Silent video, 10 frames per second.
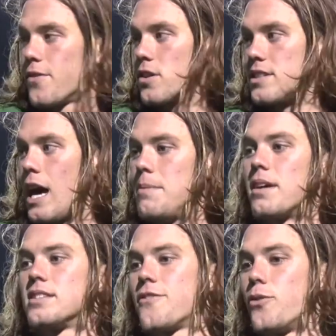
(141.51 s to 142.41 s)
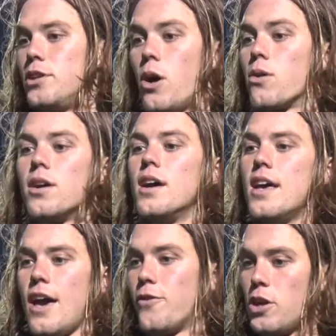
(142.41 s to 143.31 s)
first down because if we don't,
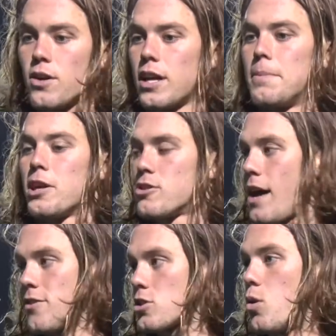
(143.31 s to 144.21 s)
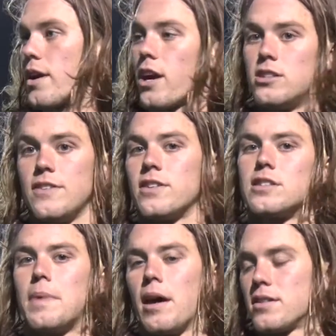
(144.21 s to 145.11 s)
if we don't get a big drive and a score here, our defense
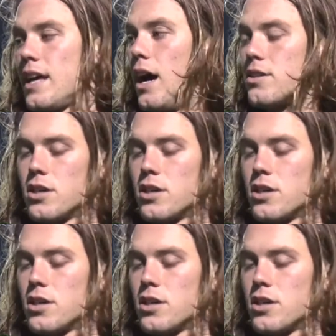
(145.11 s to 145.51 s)
is bailing us out.